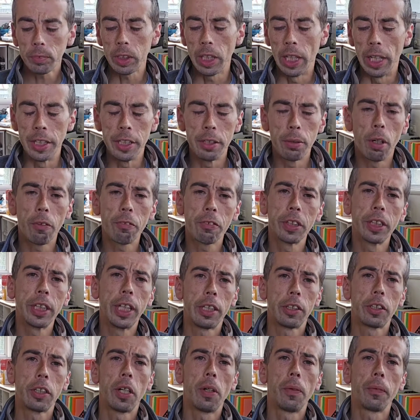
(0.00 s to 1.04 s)
And you often
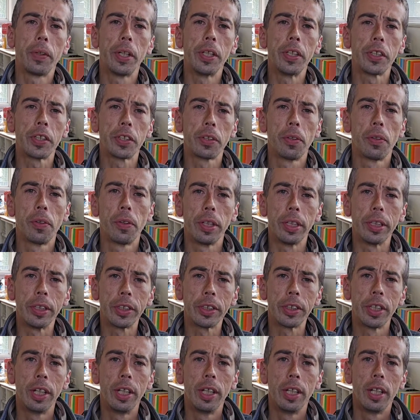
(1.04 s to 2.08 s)
get told these
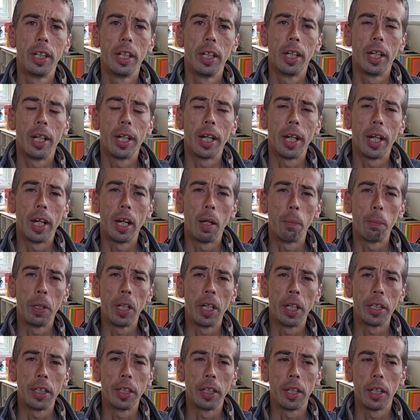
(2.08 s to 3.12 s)
stories
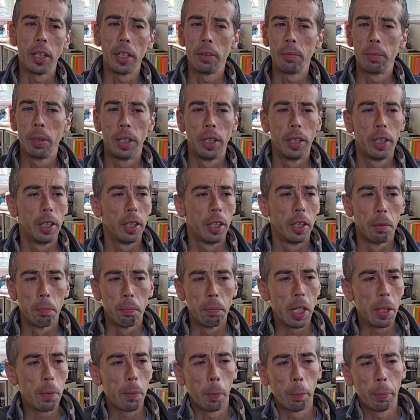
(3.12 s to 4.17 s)
about,
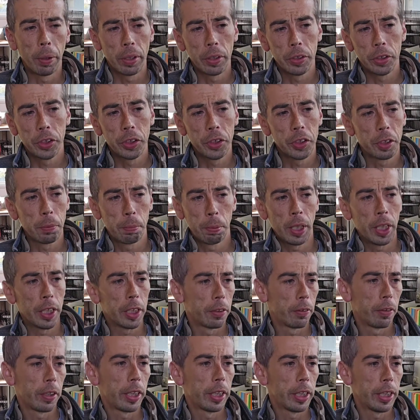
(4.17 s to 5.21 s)
me and my brothers used to play
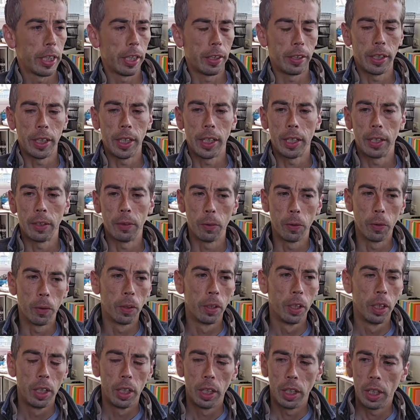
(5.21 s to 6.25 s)
cricket out there, or
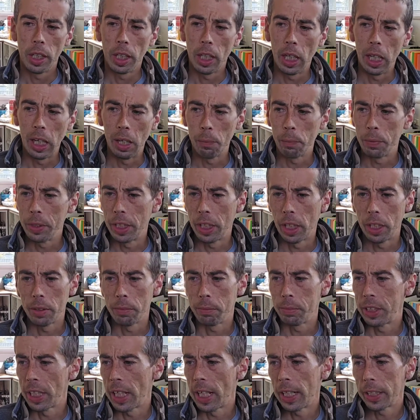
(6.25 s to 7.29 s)

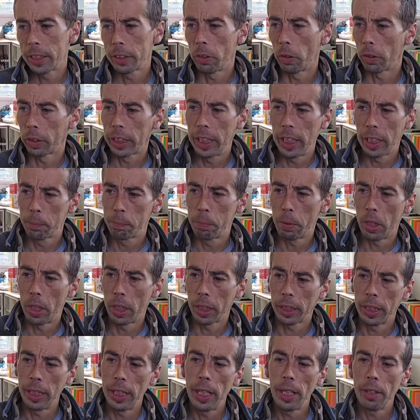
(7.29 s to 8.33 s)
Dad got kicked by a
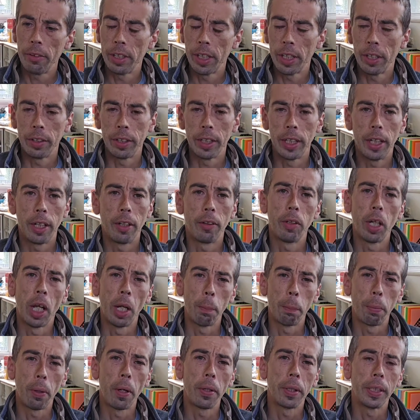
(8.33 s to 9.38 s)
cow down there and
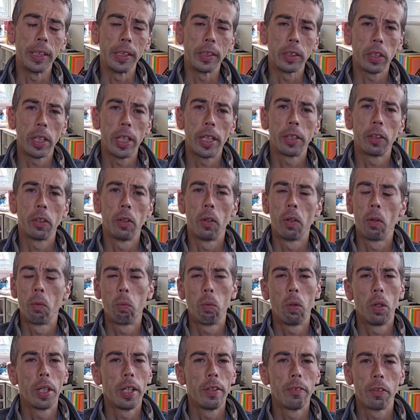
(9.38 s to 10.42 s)
broke his leg, or
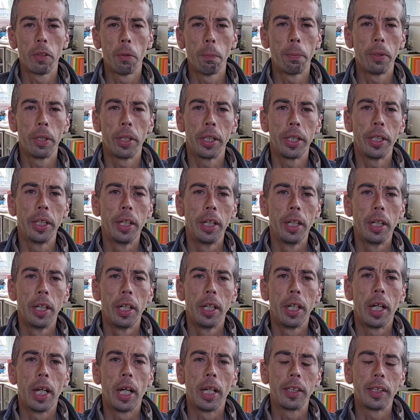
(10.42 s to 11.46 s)
whatever it be,
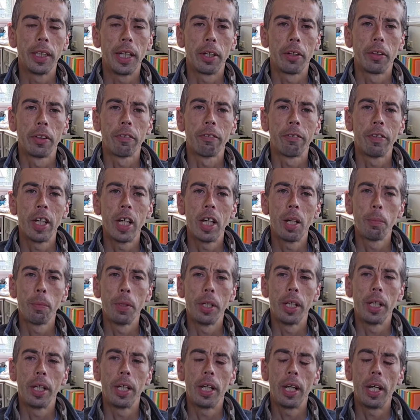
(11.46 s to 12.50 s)
down on the farm
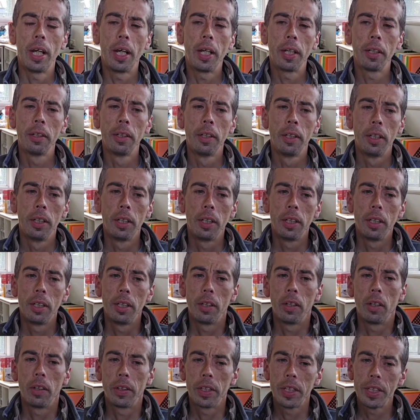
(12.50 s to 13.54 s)
there. And
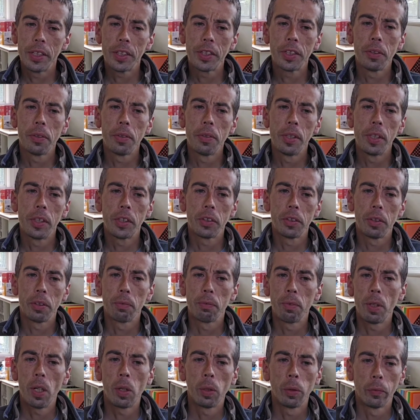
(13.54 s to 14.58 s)
these stories sort of
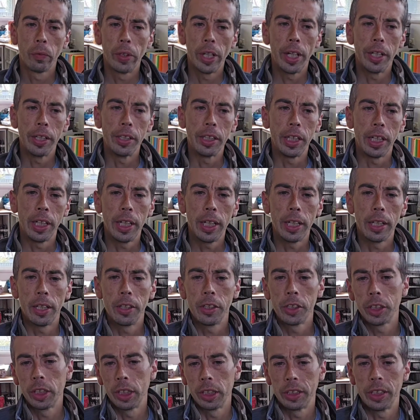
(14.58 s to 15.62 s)
roll around in your head
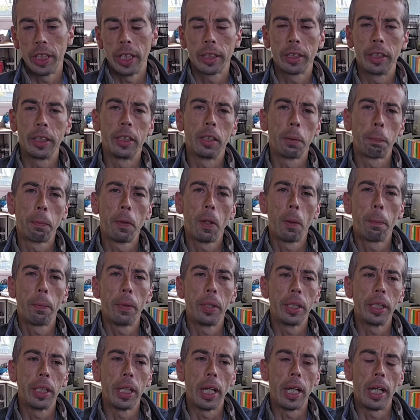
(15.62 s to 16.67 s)
as you're detecting the
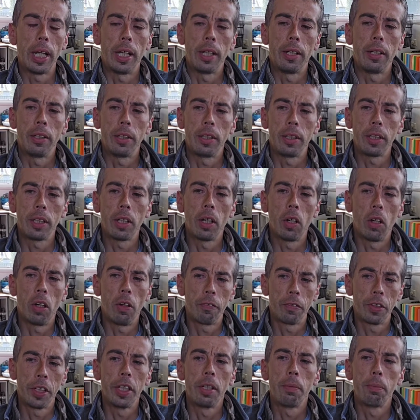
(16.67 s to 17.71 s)
property. And
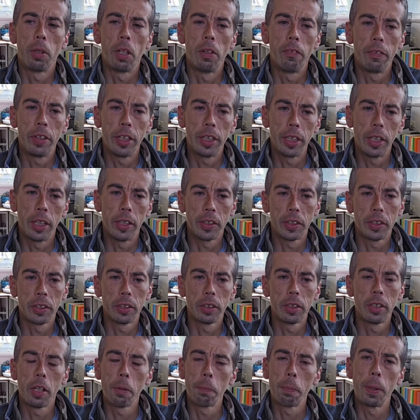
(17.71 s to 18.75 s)
often in my videos, as a
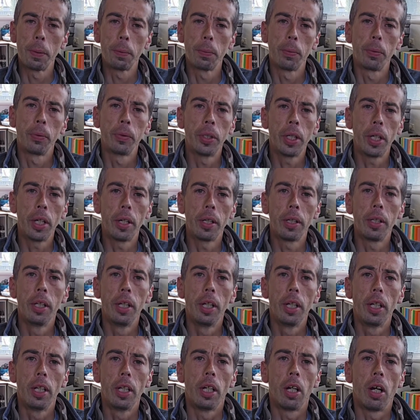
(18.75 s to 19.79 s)
lot of people will know,
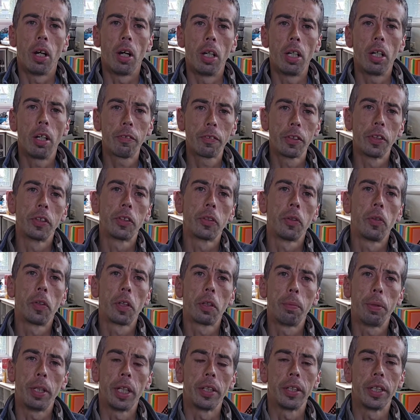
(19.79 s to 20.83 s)
I often talk
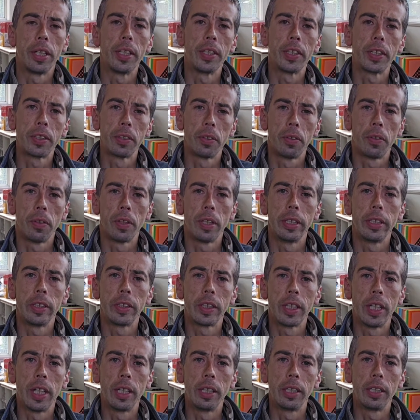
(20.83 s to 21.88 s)
about these stories
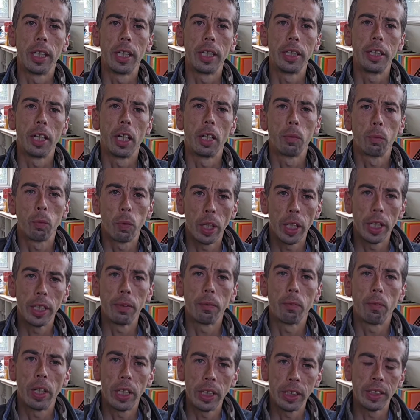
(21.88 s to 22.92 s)
and
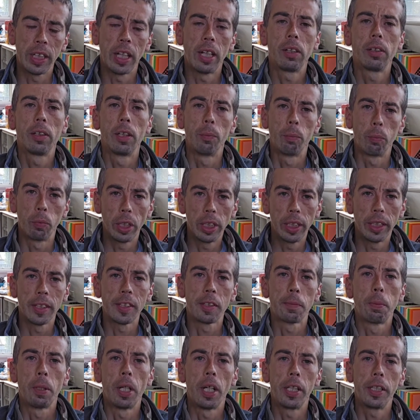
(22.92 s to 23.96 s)
retell them,
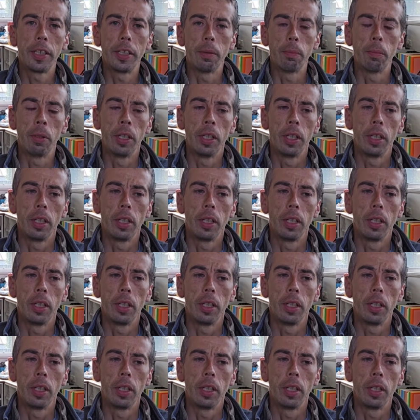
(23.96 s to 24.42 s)
re-explain them.